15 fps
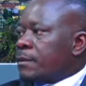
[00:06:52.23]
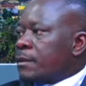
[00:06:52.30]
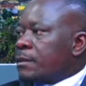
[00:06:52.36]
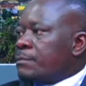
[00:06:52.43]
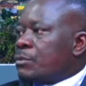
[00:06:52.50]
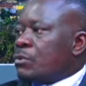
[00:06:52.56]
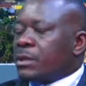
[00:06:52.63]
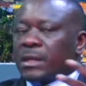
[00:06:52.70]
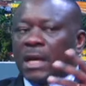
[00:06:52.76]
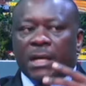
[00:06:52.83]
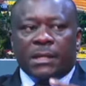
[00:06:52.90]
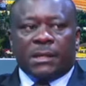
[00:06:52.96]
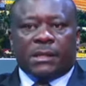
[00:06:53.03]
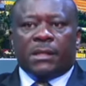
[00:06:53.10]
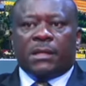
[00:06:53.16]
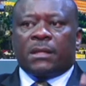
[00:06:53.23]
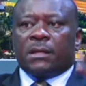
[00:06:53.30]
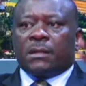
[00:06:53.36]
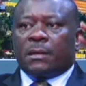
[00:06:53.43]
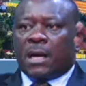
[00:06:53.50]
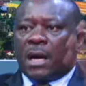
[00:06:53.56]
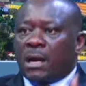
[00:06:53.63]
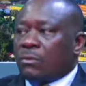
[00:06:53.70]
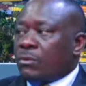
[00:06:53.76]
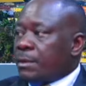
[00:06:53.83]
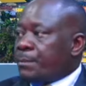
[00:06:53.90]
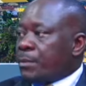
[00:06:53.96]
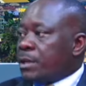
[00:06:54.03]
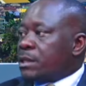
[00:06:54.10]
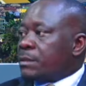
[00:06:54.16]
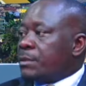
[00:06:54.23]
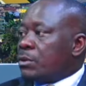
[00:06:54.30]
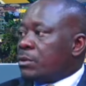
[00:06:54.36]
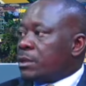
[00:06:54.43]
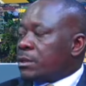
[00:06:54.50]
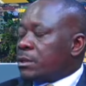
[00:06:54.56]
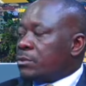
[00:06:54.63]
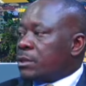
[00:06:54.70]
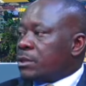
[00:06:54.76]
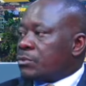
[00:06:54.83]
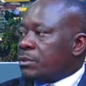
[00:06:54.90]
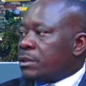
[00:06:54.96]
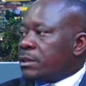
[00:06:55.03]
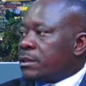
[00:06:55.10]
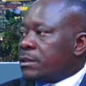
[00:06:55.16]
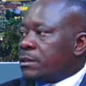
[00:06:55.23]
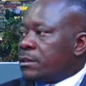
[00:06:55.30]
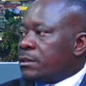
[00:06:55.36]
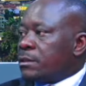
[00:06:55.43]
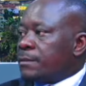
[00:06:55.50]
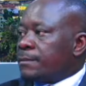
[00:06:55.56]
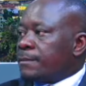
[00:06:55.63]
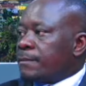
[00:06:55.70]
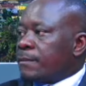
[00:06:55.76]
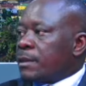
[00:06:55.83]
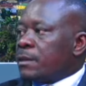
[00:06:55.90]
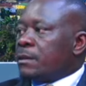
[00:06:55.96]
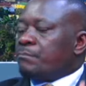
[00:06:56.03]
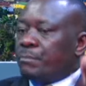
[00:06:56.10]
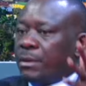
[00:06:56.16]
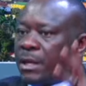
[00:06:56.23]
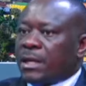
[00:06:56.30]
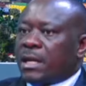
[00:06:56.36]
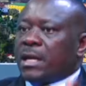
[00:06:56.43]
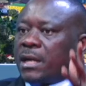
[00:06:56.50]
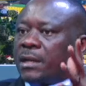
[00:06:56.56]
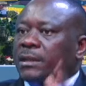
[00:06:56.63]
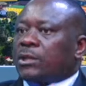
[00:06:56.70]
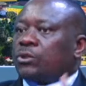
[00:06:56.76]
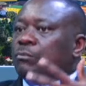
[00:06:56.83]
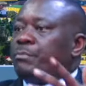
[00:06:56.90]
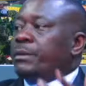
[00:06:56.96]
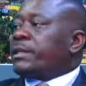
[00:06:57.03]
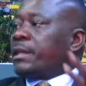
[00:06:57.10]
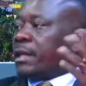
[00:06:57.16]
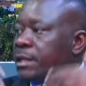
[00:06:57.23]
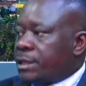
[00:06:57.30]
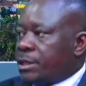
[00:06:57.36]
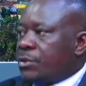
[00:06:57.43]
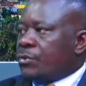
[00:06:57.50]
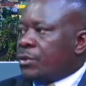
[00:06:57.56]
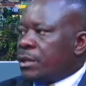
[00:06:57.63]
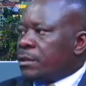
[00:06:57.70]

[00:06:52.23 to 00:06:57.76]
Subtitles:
Because I see hungry policemen on the streets being directed to beat their children,